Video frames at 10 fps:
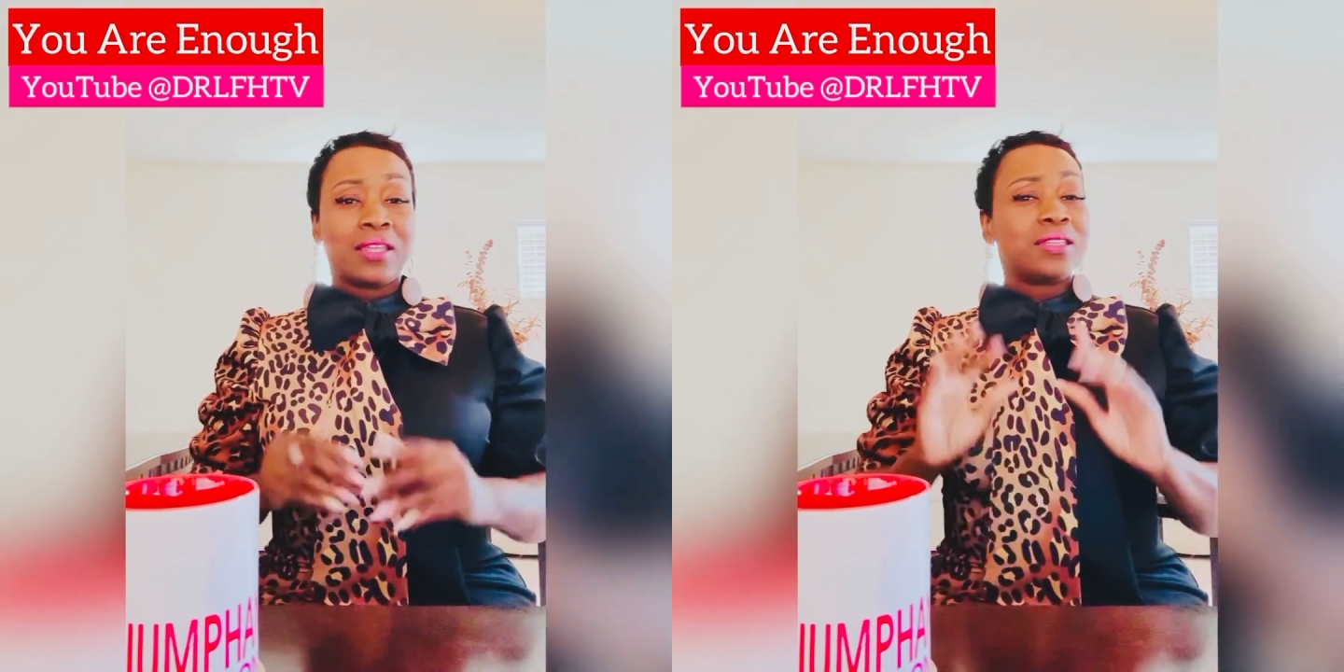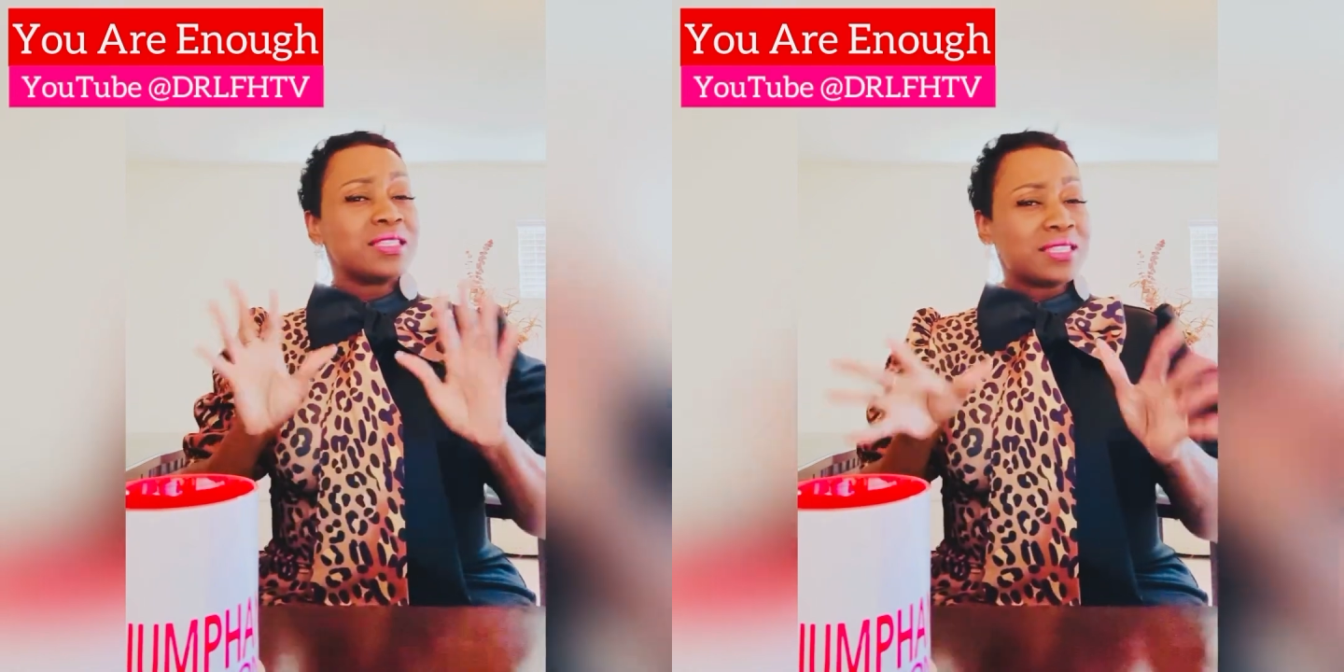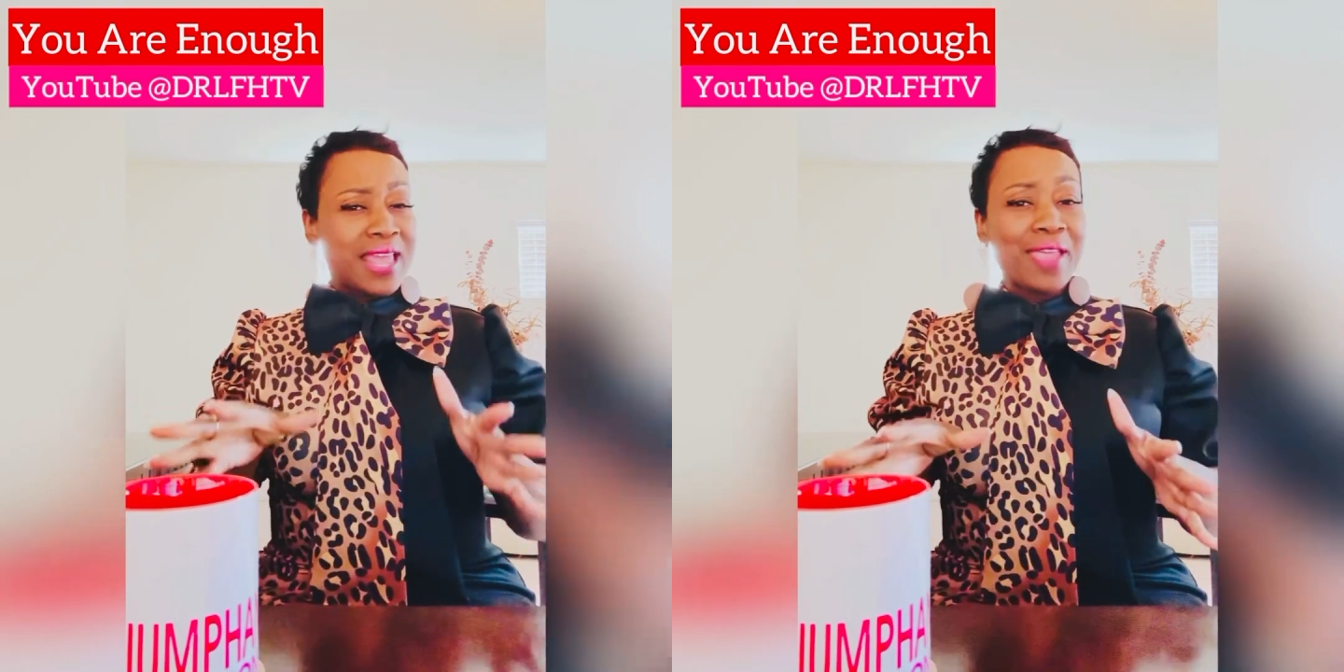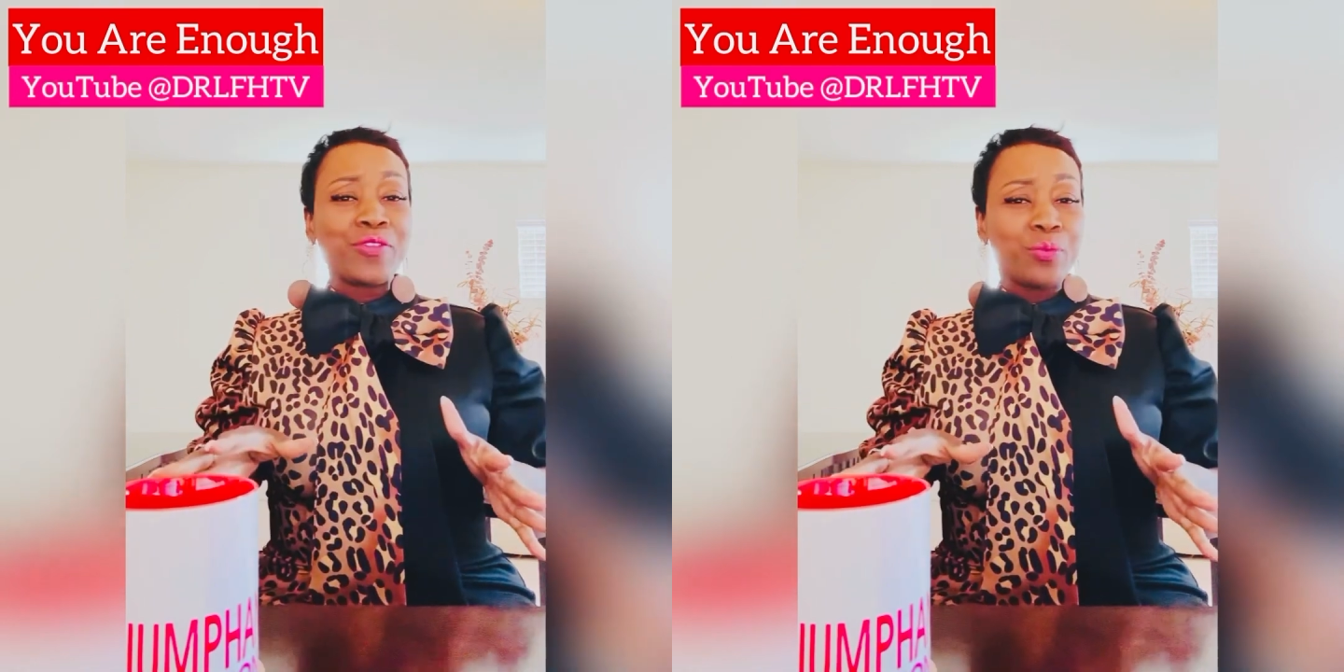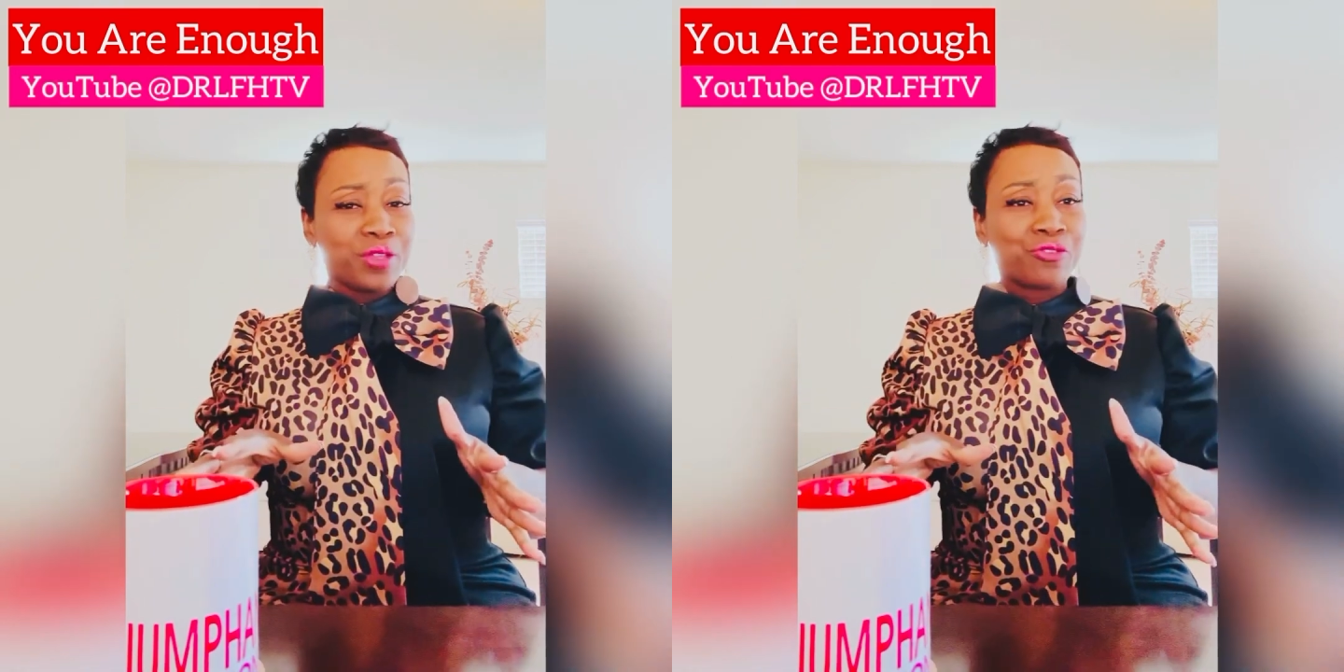Listen, have
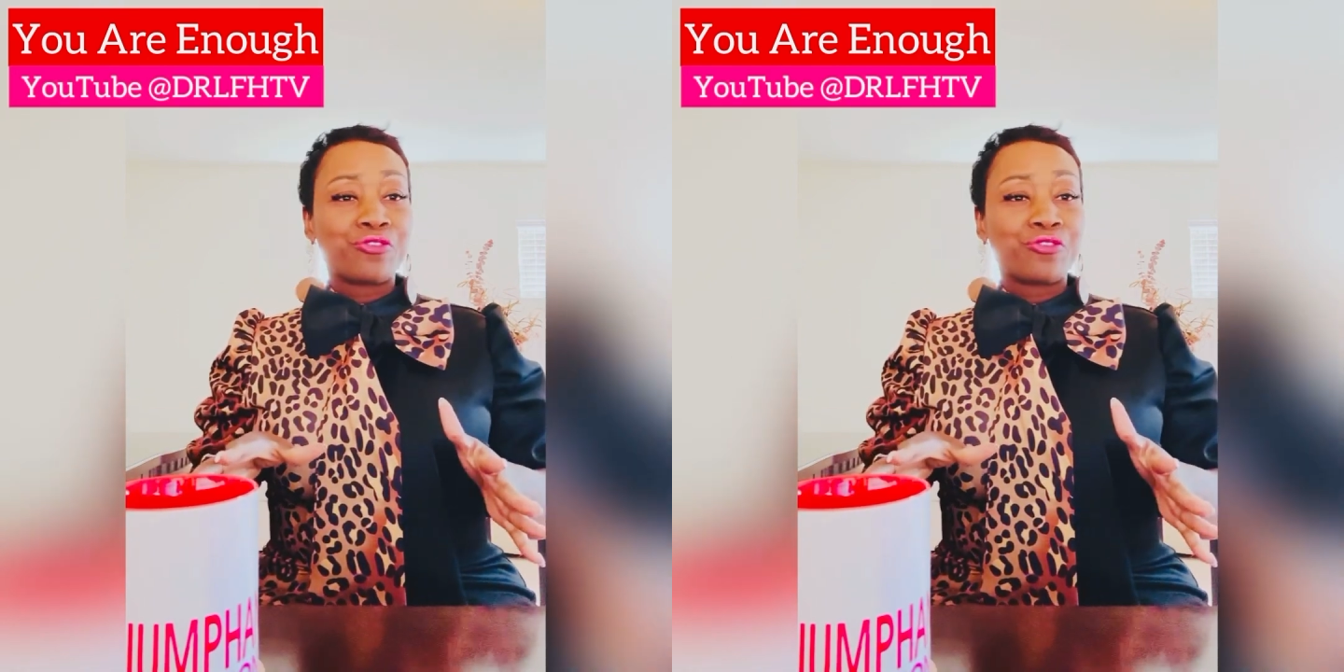you been